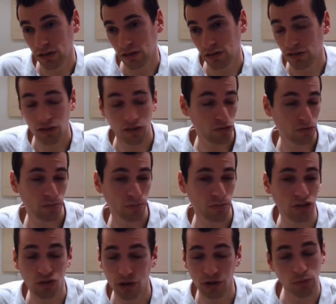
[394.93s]
So the
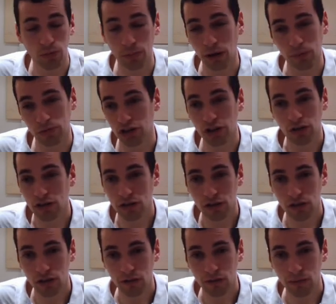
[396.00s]
choice will be up to you,
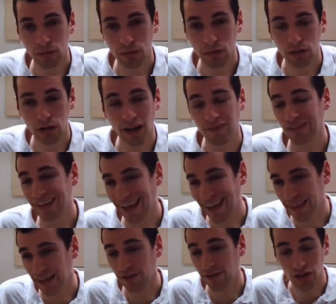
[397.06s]
but you have to get
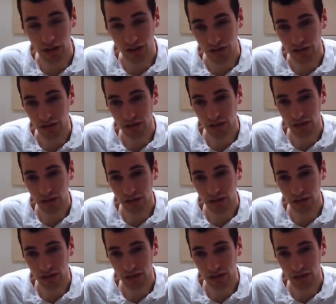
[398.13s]
there first.